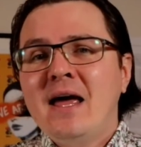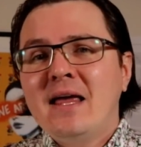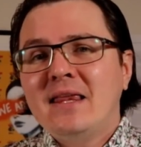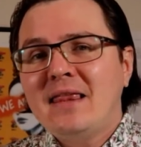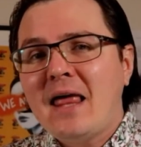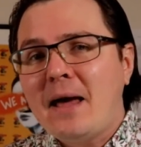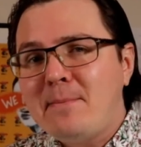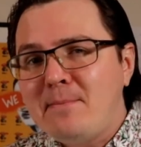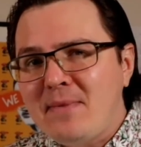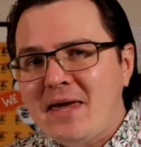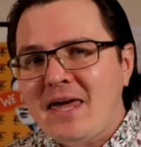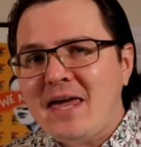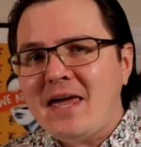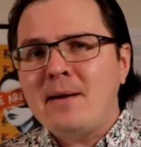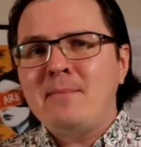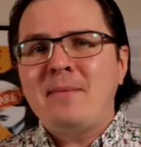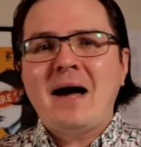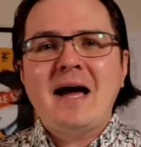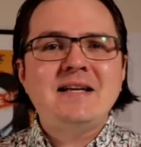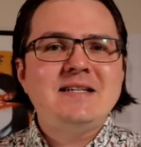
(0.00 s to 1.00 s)
Let me
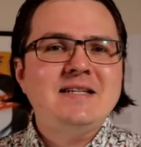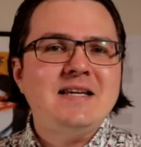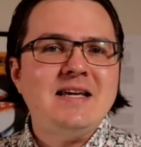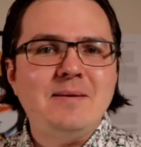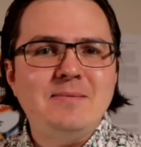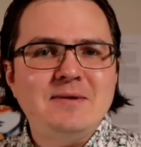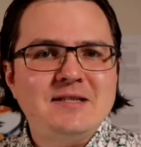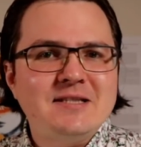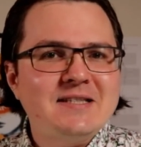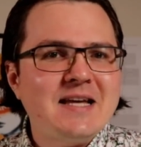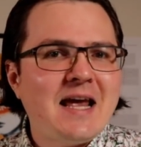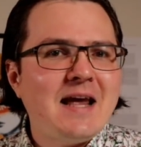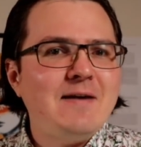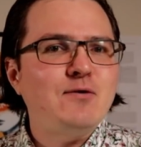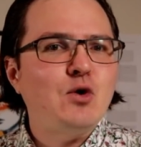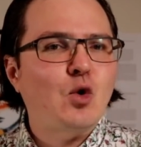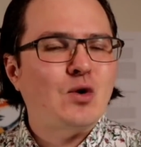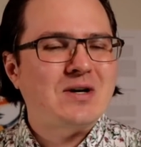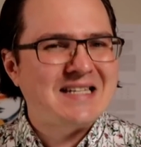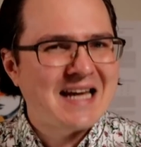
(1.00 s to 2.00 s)
and my team save
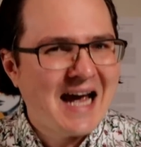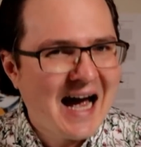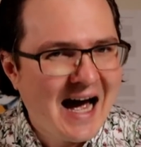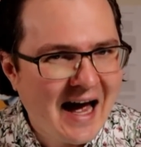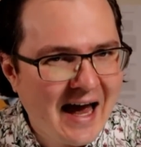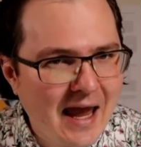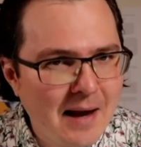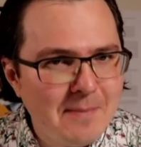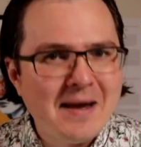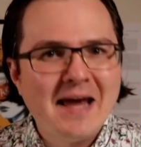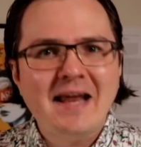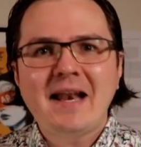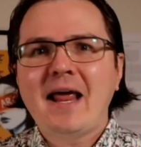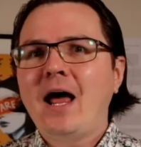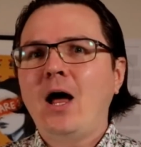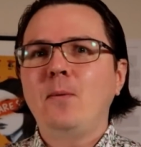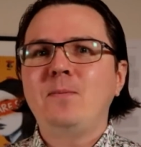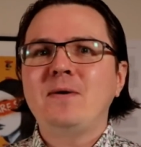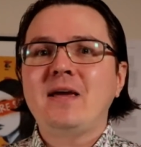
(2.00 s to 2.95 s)
your time and help